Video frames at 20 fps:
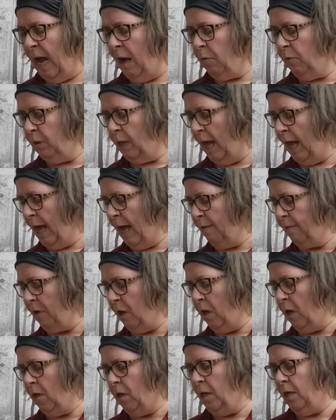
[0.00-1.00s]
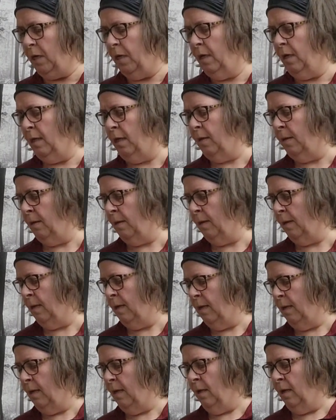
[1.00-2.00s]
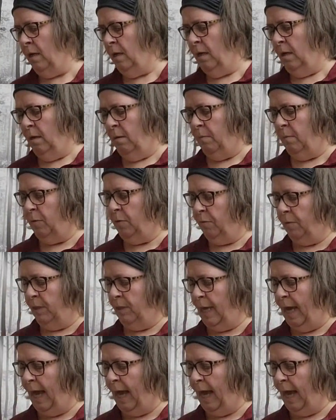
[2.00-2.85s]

I will have on, between